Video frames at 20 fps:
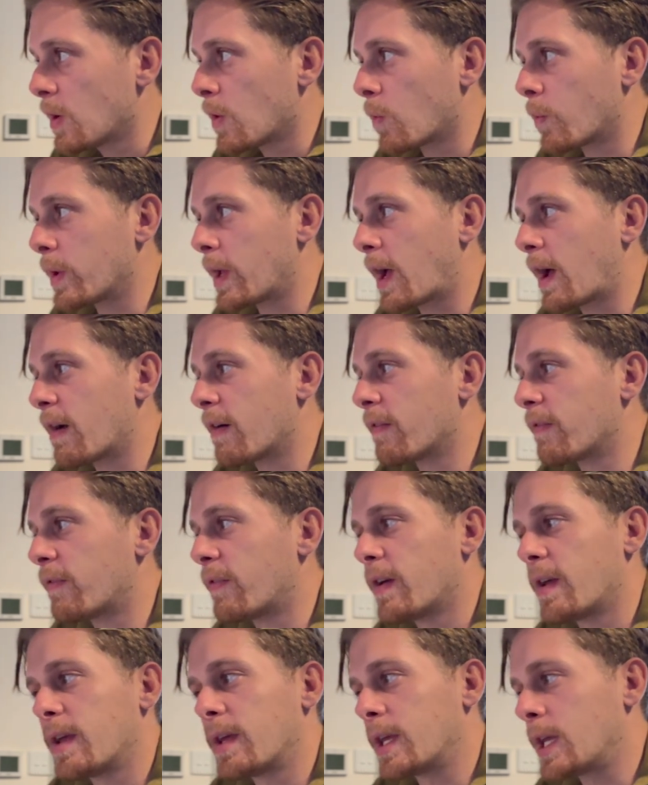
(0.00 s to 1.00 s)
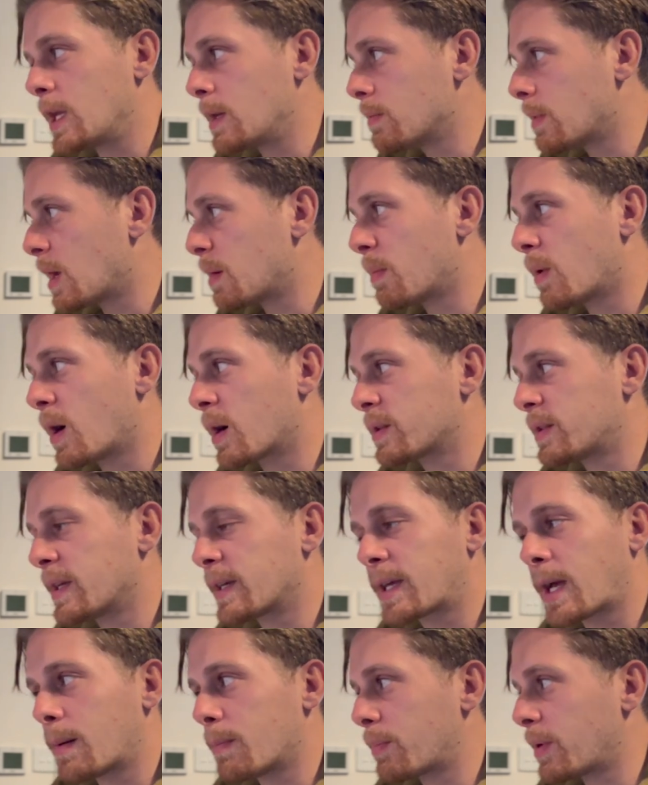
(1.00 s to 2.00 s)
we have email marketing
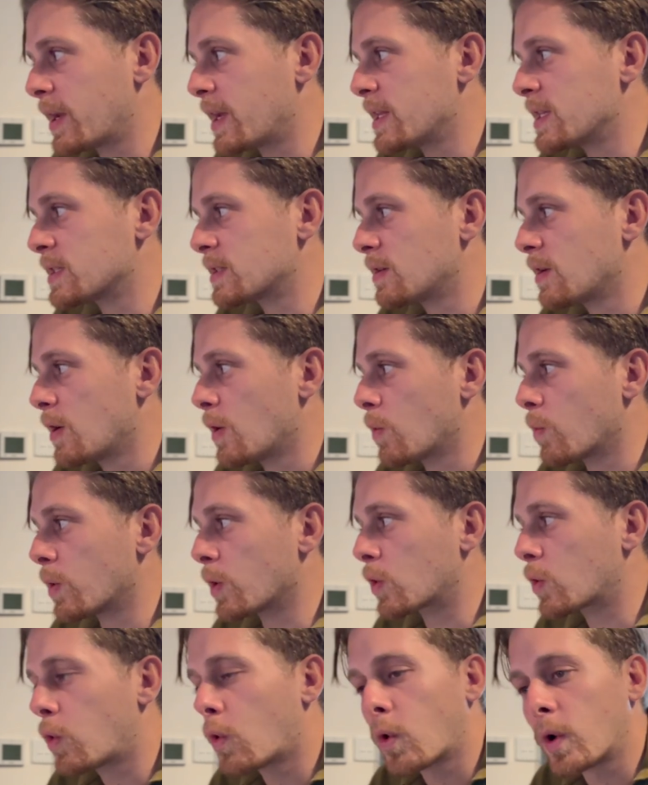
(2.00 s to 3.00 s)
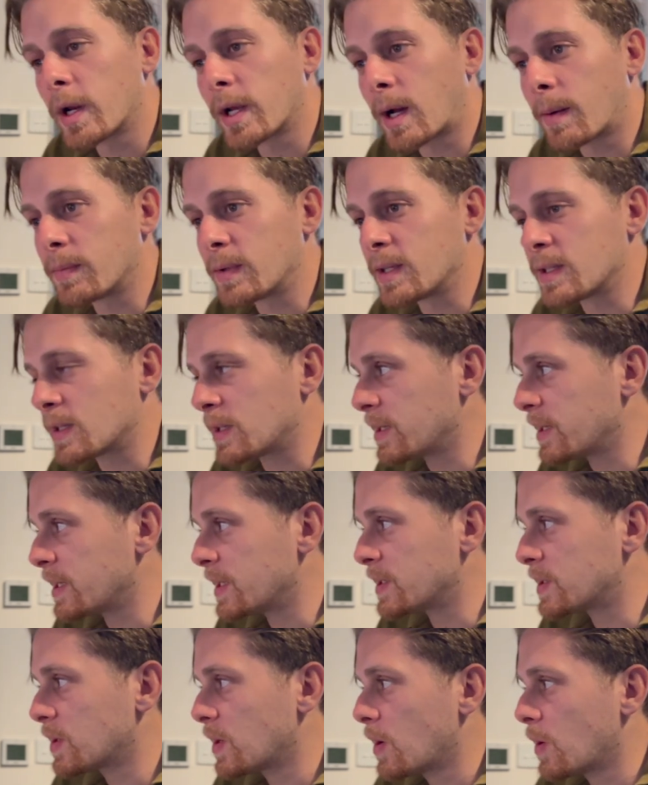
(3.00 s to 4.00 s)
campaigns, we're calling up these
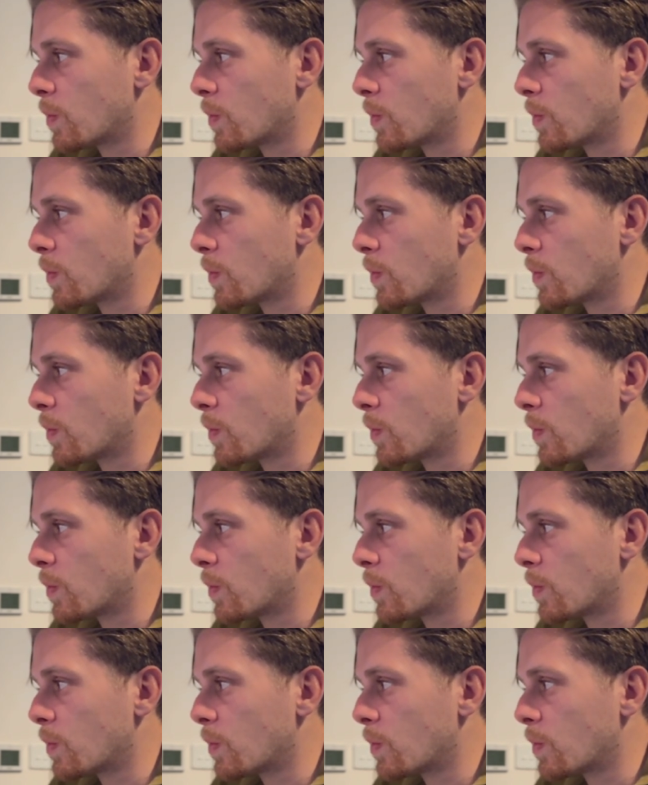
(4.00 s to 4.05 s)
leads,